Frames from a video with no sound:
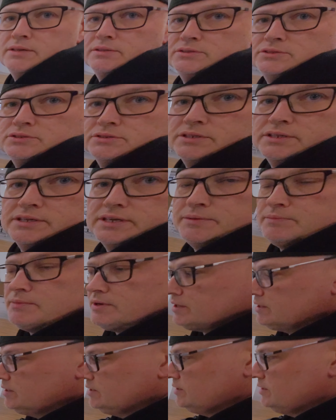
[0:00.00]
just got to get
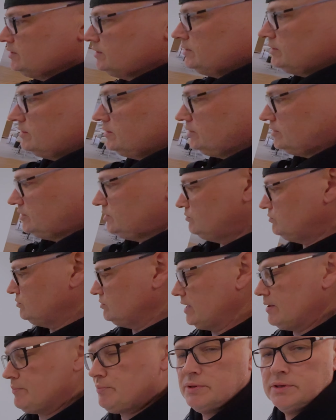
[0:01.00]
my gimbal
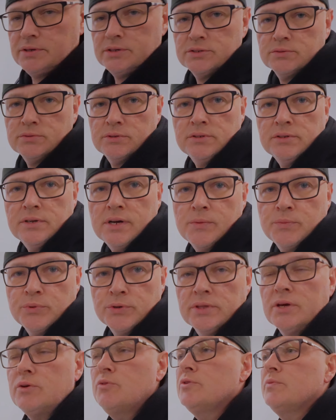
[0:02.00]
happening as well. I
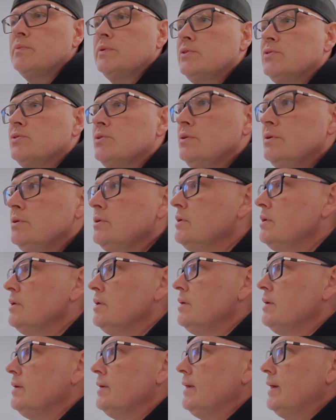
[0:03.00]
brought that with me too.
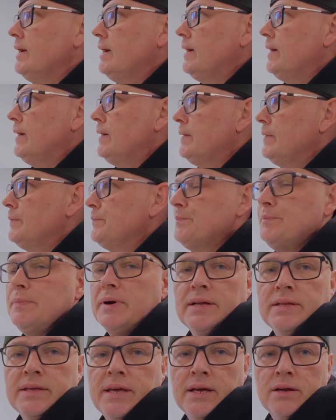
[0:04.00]

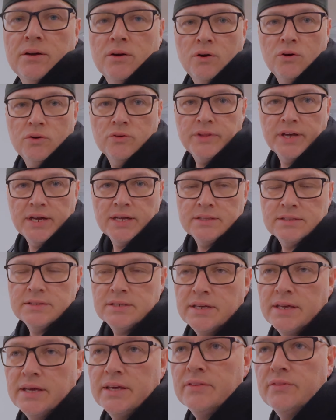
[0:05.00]
But yeah, all done,
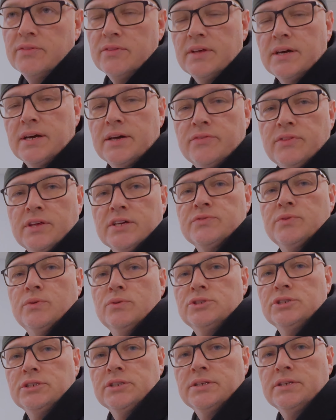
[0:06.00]
and thanks for
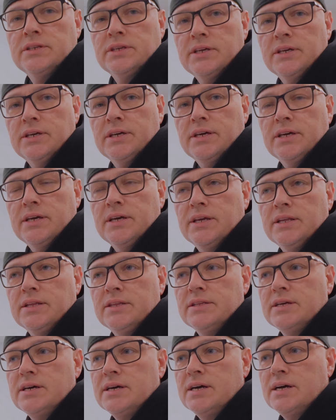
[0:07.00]
watching,
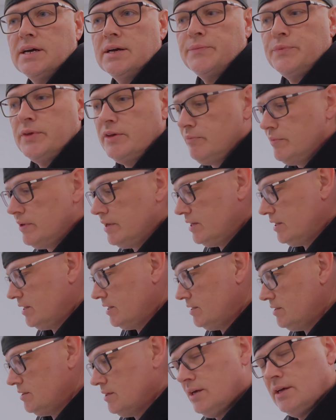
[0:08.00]
and give me
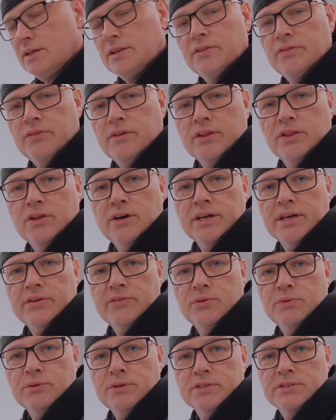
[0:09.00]
a like if
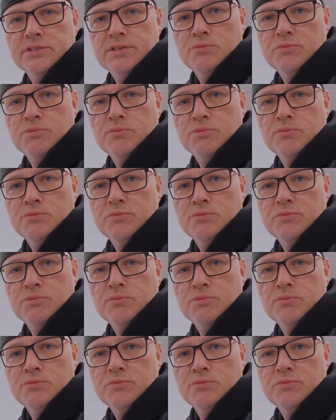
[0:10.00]
you want to see